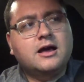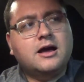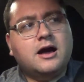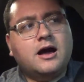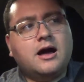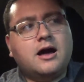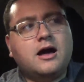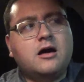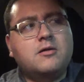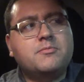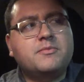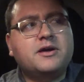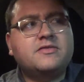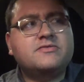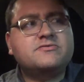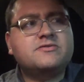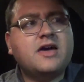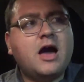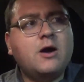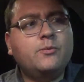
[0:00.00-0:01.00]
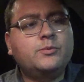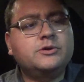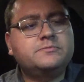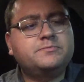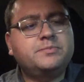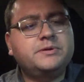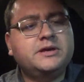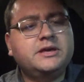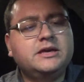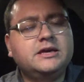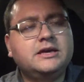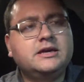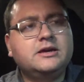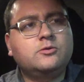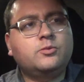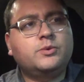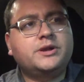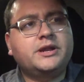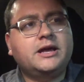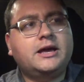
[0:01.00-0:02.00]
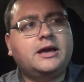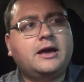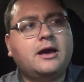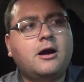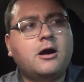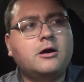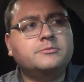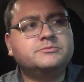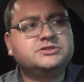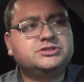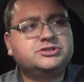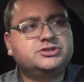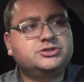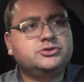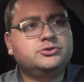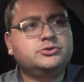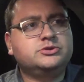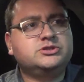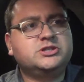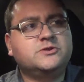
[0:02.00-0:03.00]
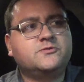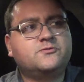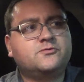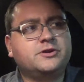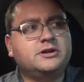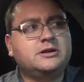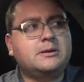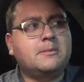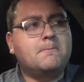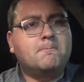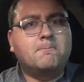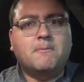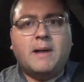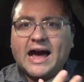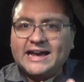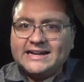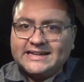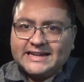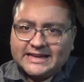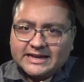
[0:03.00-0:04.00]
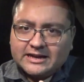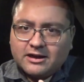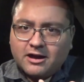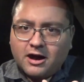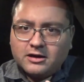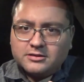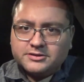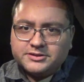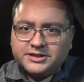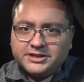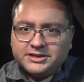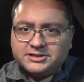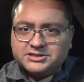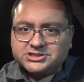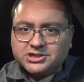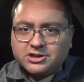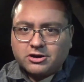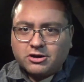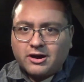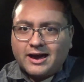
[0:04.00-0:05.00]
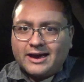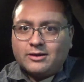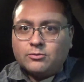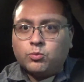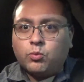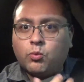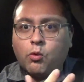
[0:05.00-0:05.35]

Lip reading: And that would be when it comes to different mining colonies that are at